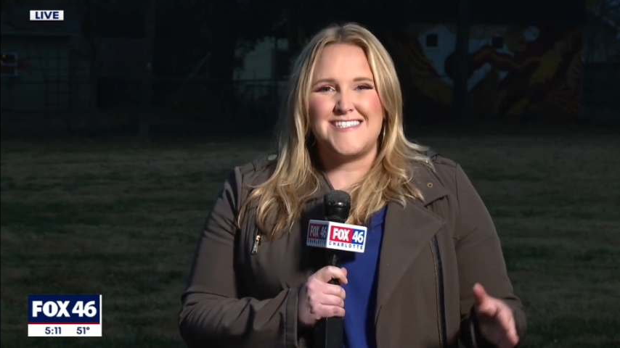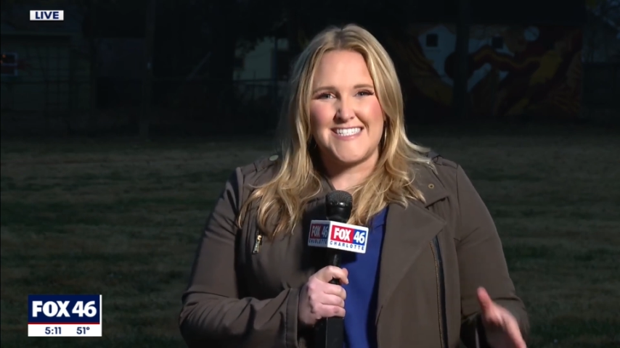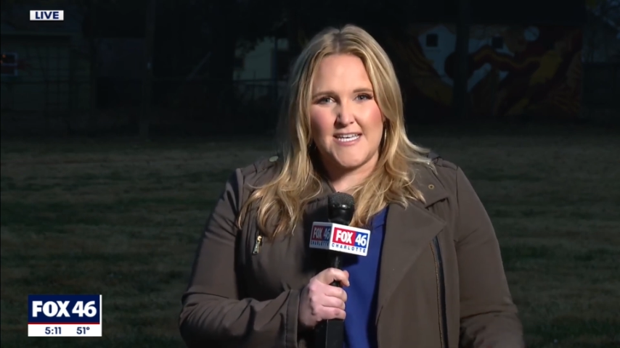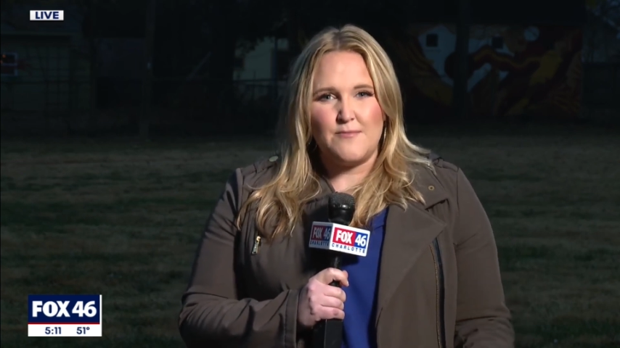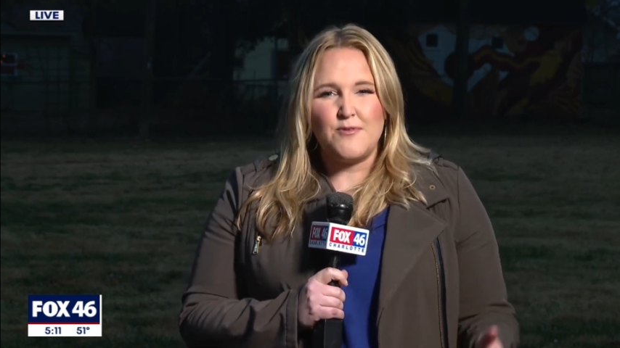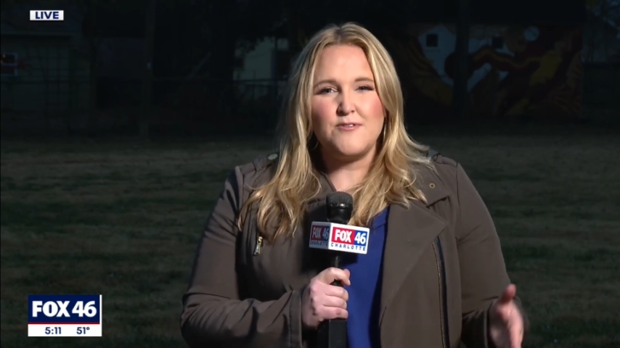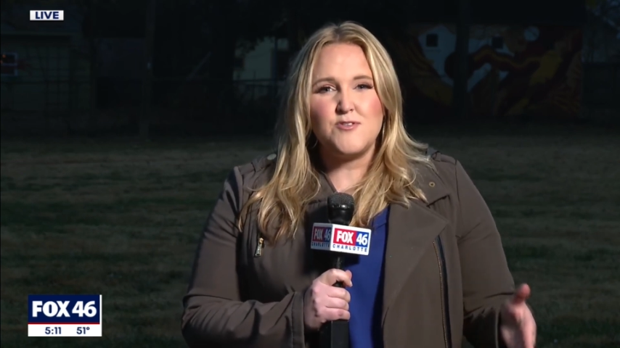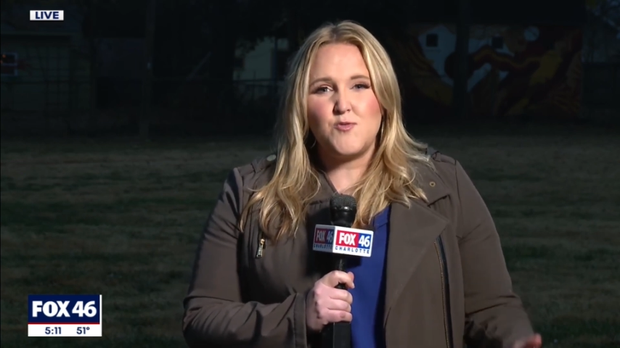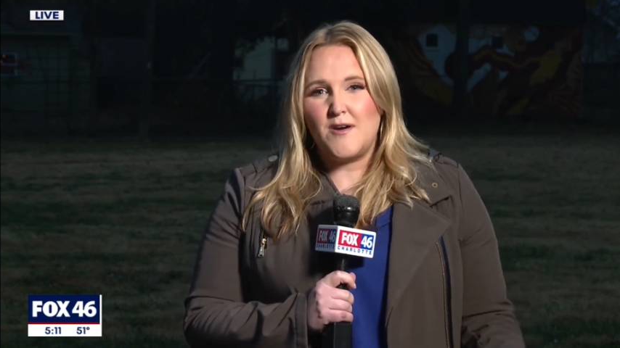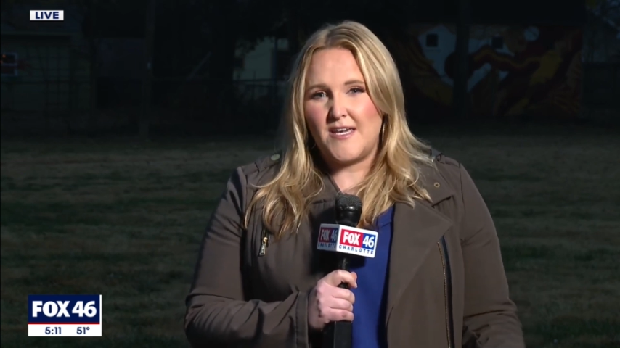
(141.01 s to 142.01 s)
December
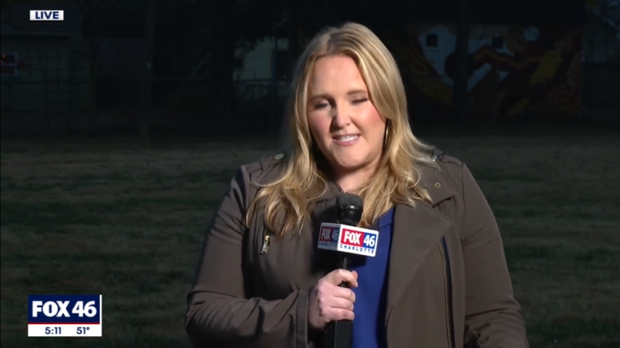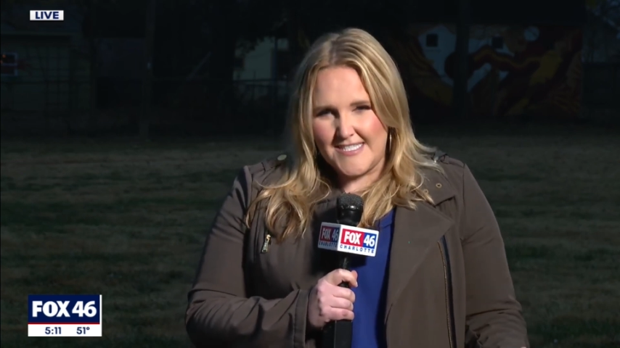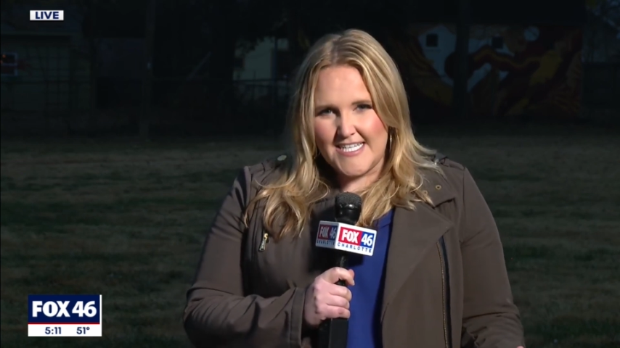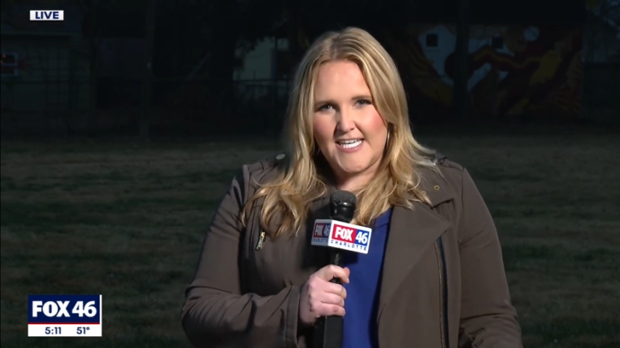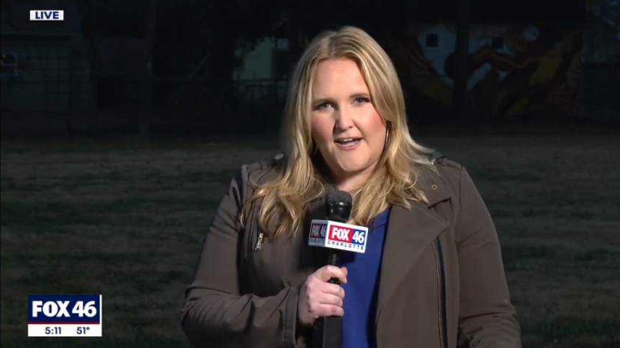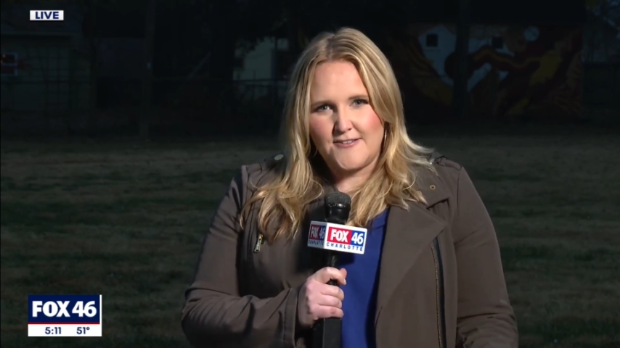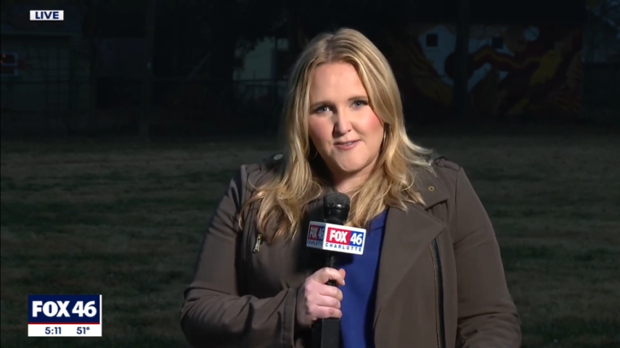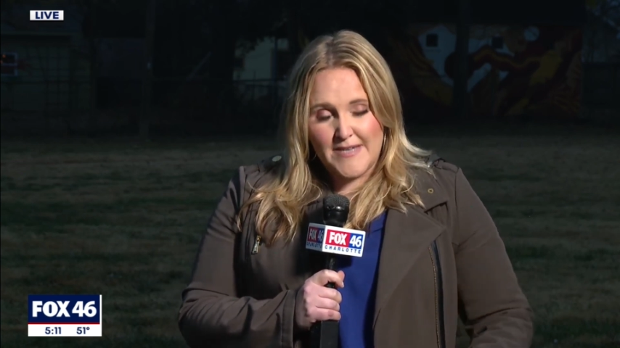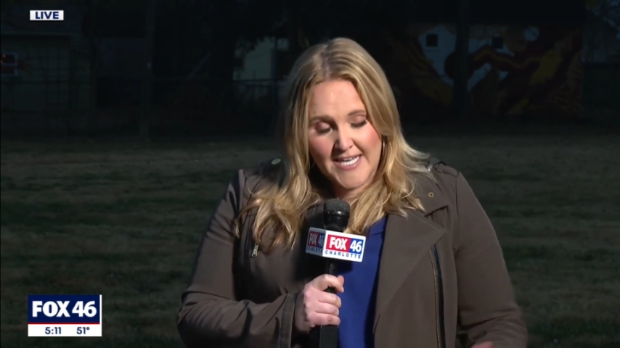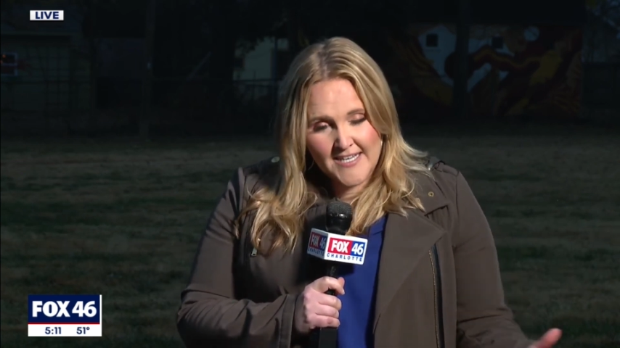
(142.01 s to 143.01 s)
20th City
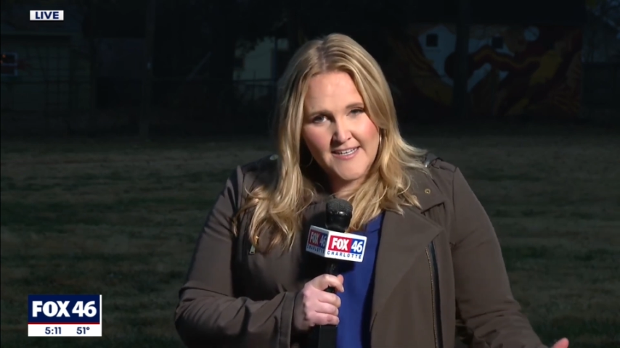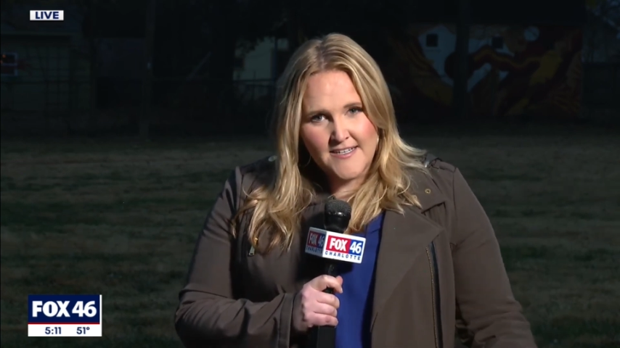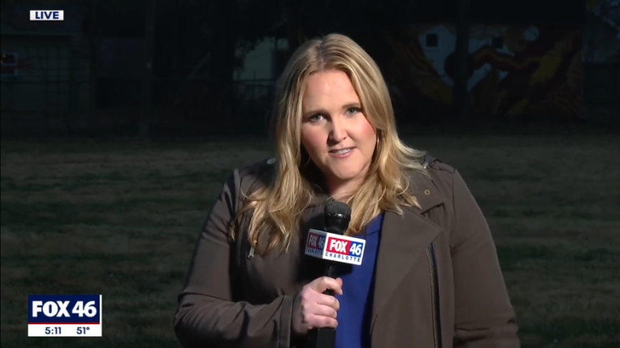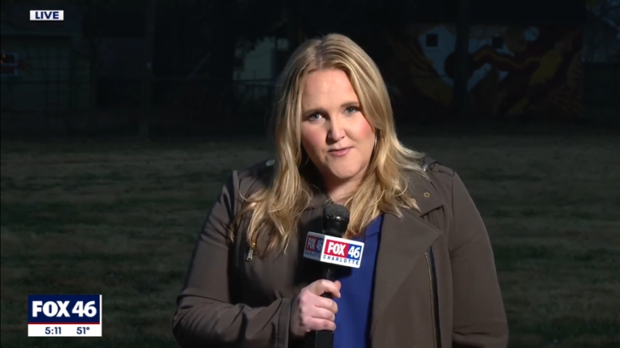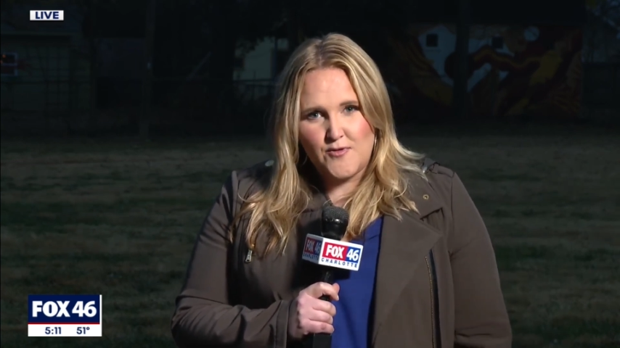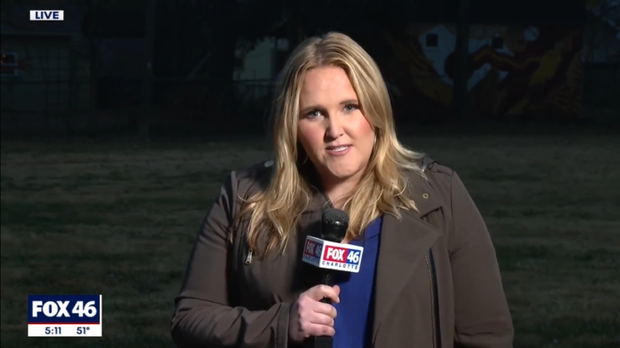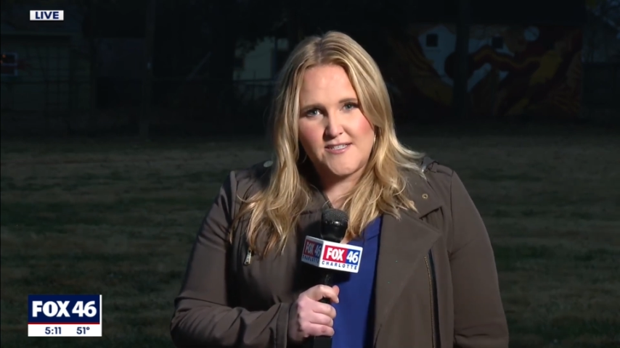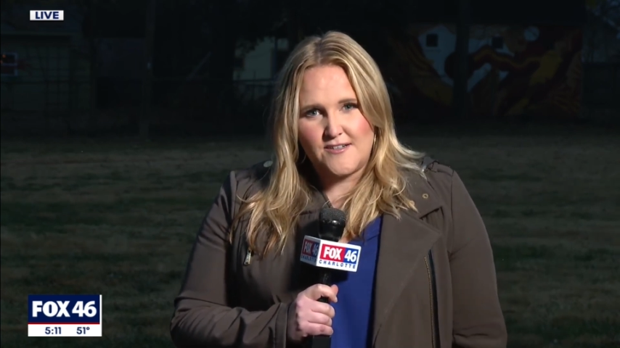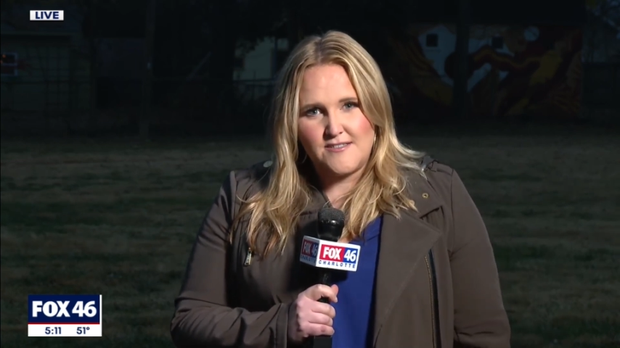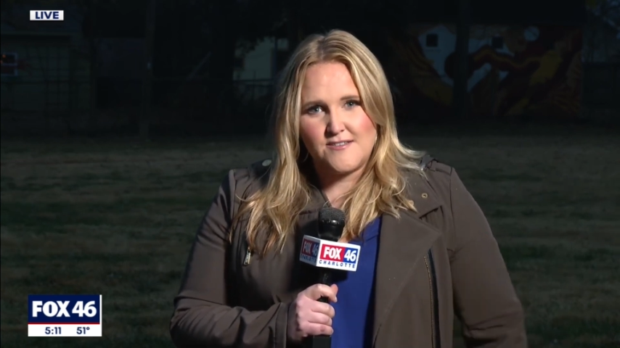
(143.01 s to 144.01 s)
Council meeting to voice
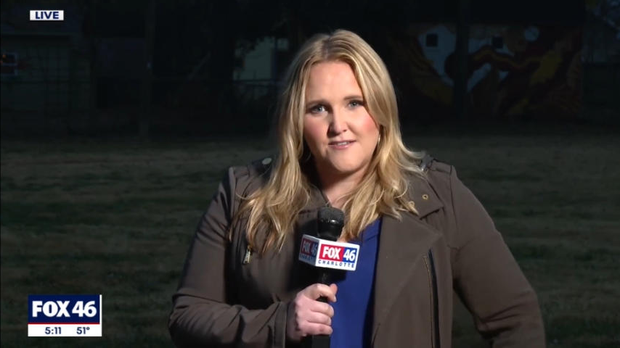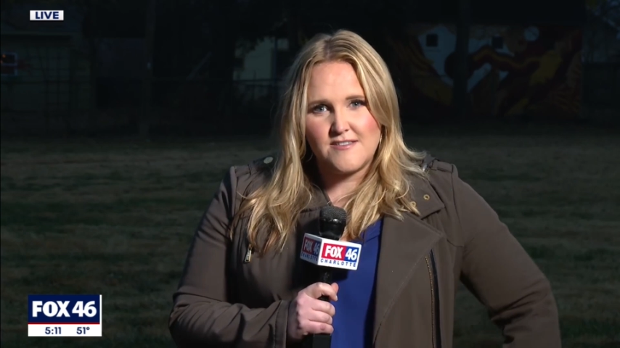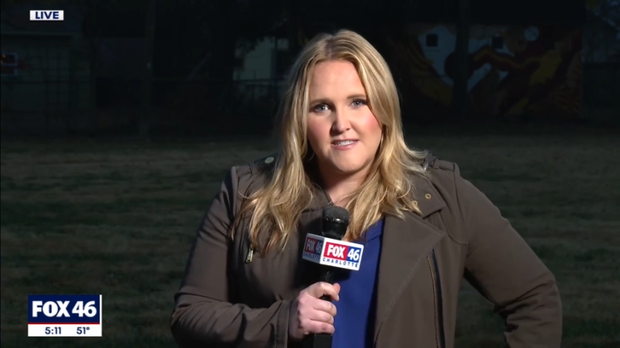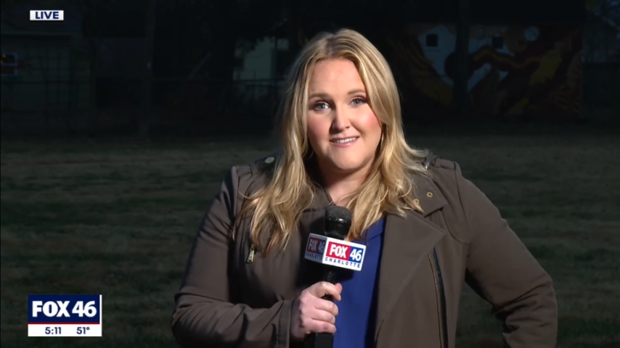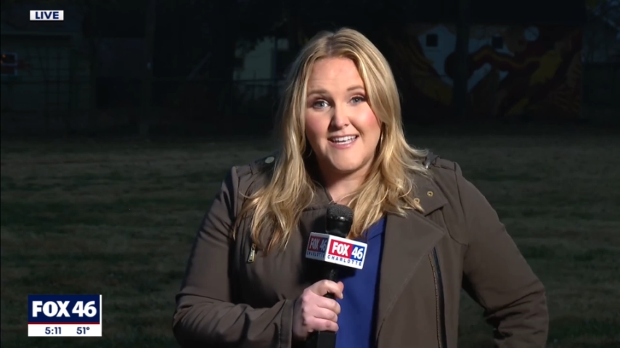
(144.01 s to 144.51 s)
their concerns.